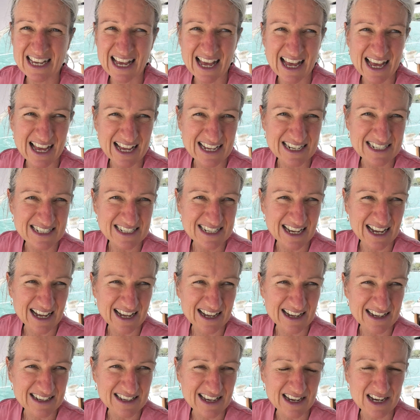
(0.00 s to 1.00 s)
and
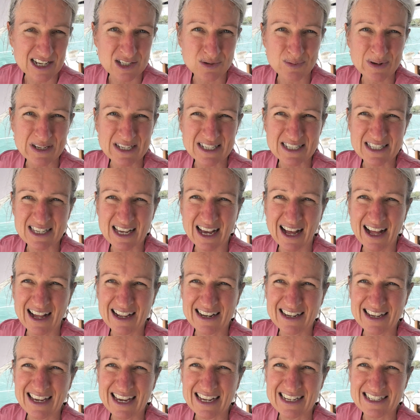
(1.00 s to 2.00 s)
yeah, because we just
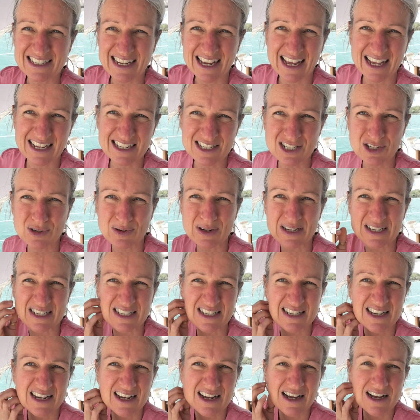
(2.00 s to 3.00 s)
can't get down to
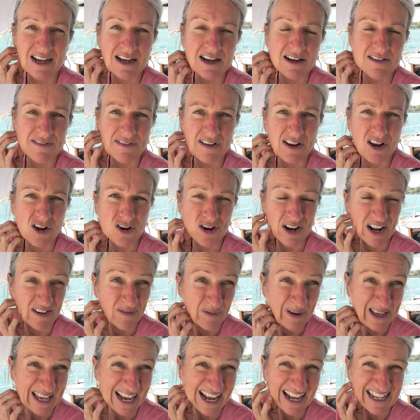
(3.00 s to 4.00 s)
it for long
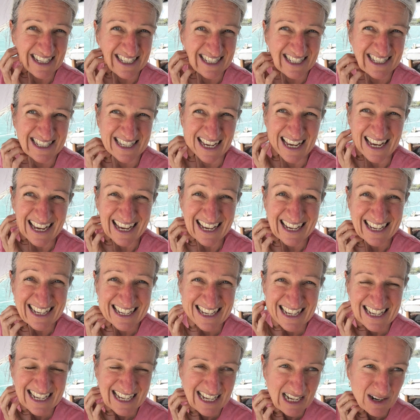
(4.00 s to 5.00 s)
enough, we can't see
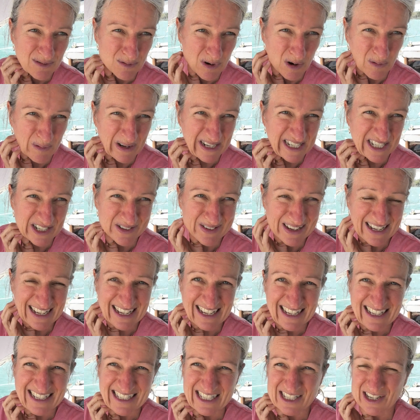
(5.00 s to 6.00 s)
what we're
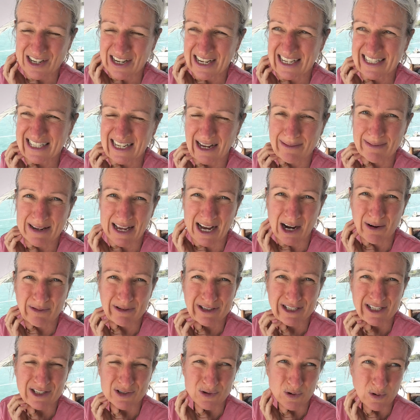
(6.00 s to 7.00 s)
doing, so he's come to help,
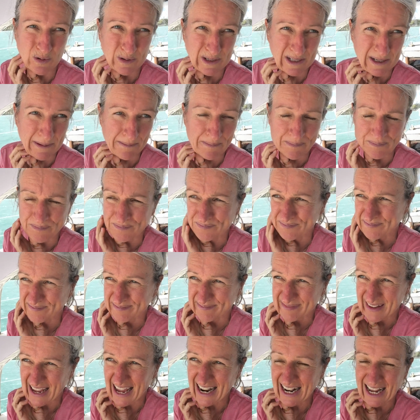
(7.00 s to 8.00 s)
which is awesome,
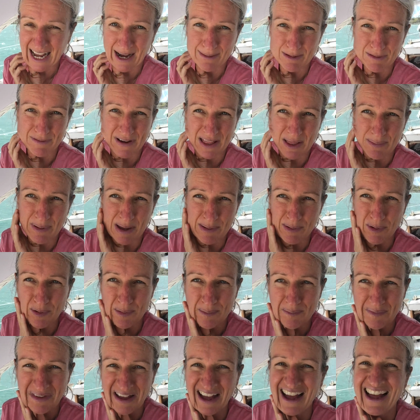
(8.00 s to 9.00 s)
and a couple of other
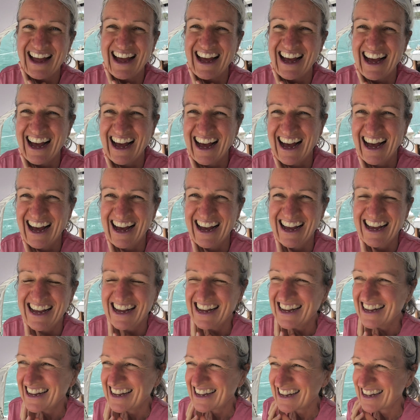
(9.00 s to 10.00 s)
people.
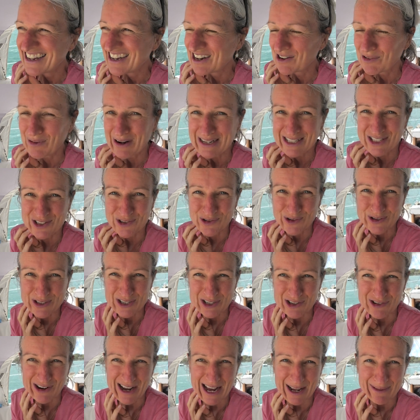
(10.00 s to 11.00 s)
Always draws
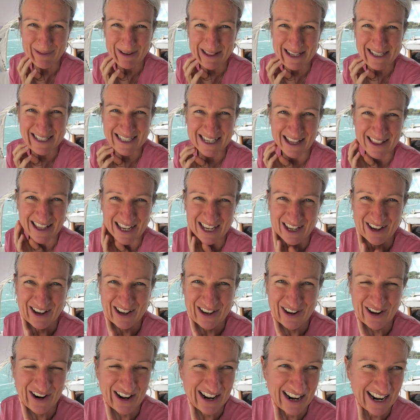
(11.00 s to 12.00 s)
a crowd when there's something
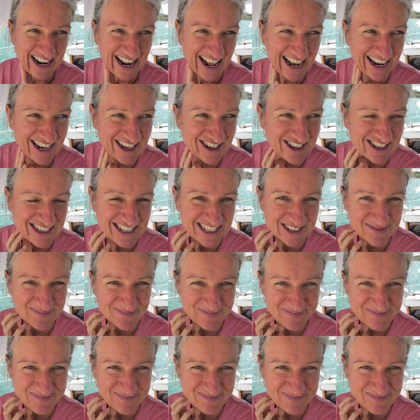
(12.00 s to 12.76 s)
going on in an anchorage.